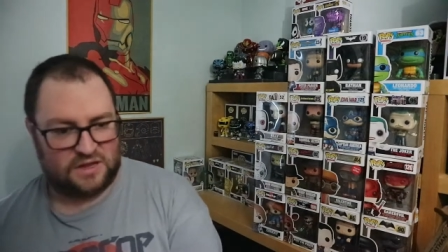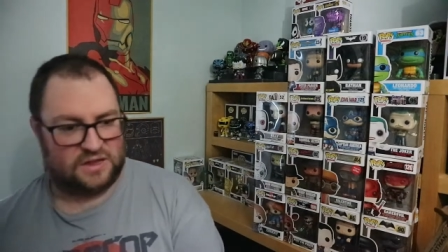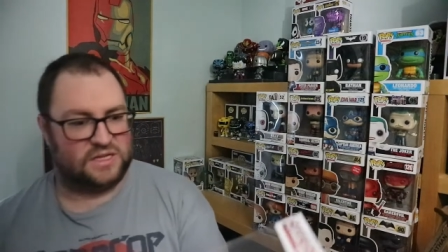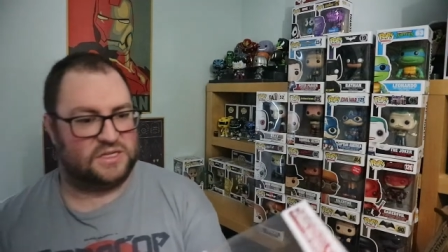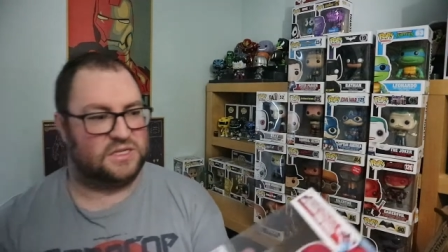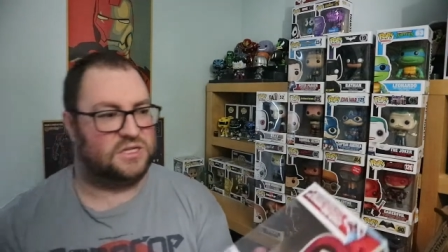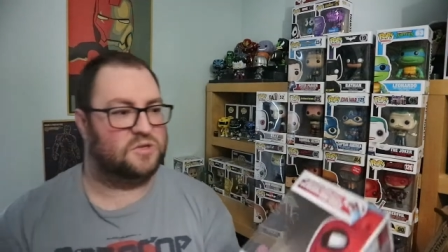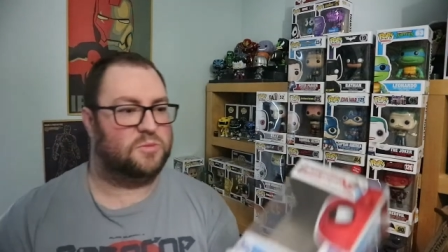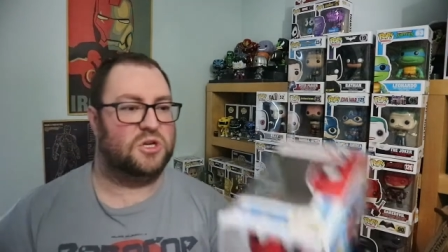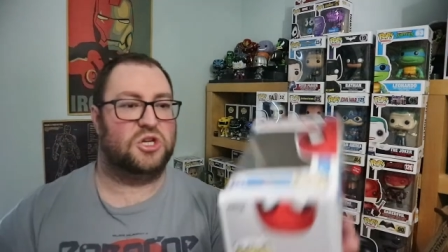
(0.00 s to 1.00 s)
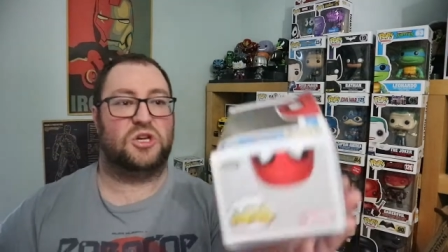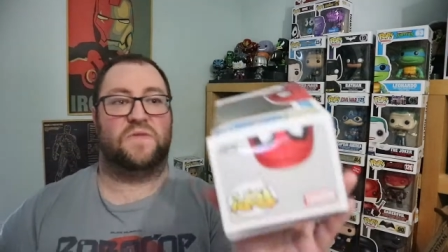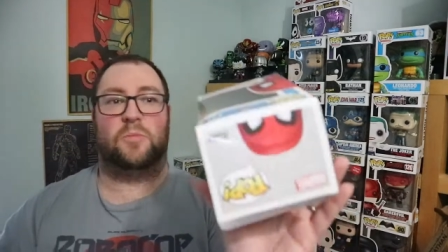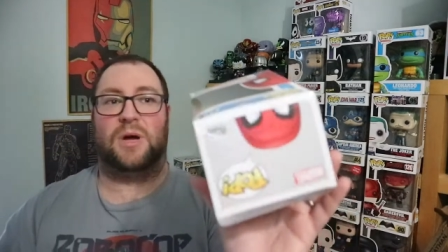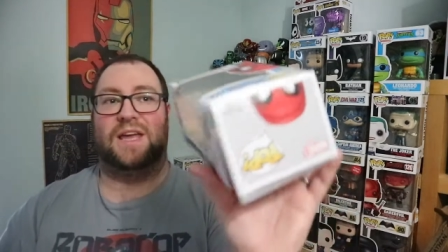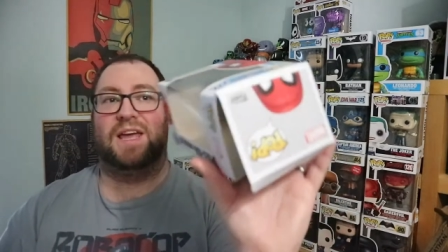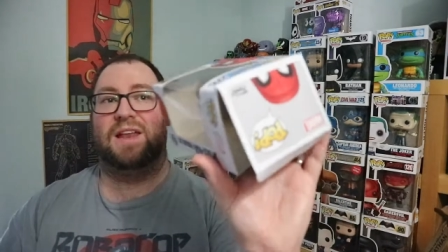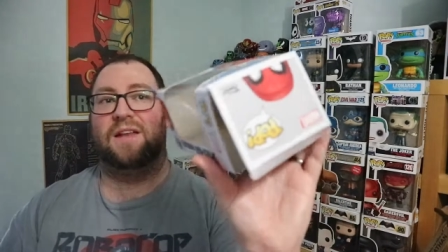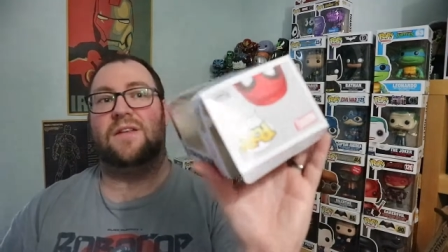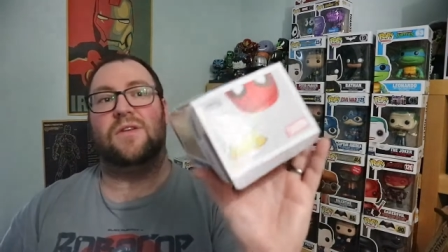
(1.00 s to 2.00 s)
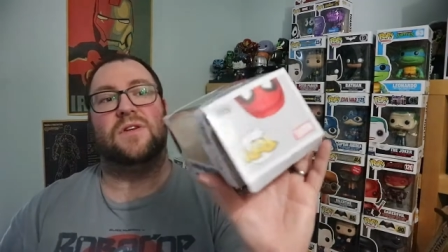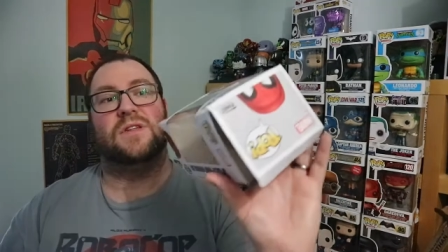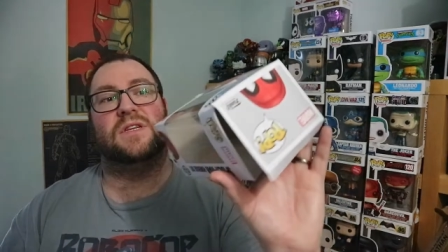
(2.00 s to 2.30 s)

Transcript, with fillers: this has just been shoved back in. You can